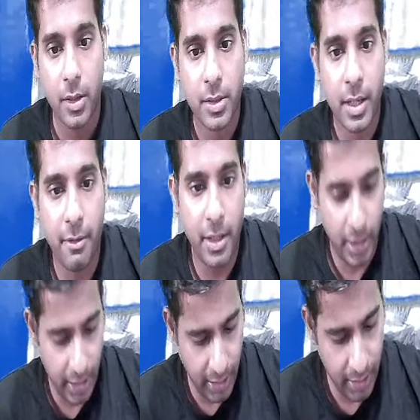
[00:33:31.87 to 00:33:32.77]

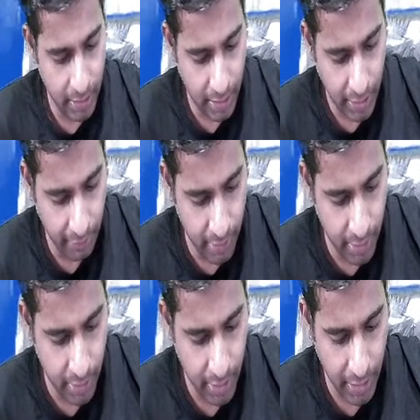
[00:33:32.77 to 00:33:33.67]
17,
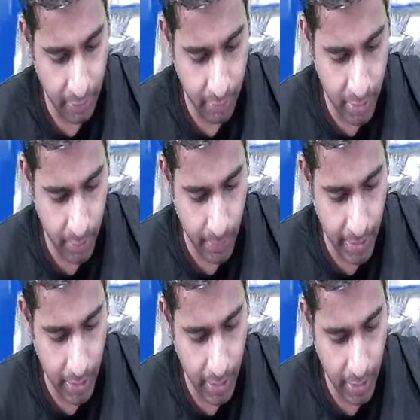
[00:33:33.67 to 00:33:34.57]
31, 31,
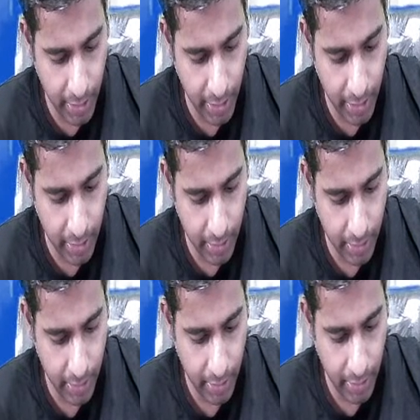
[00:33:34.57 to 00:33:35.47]
28,
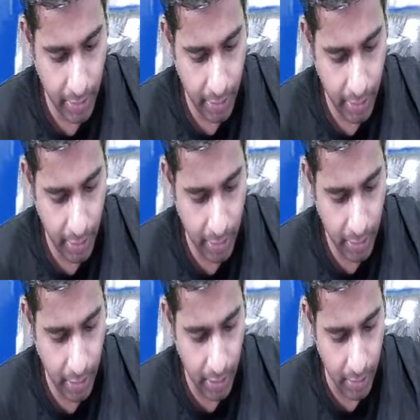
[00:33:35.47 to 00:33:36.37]

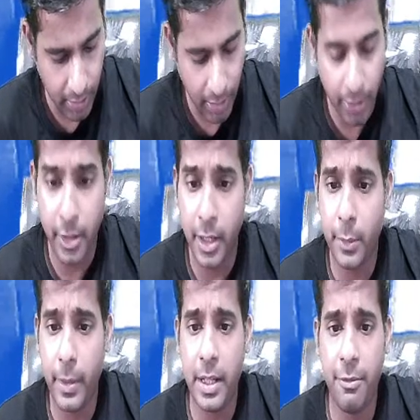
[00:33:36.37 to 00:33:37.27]
18,
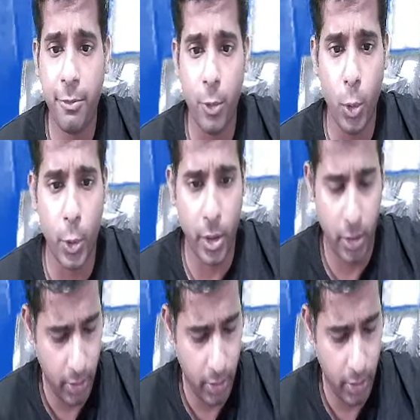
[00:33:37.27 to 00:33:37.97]
124.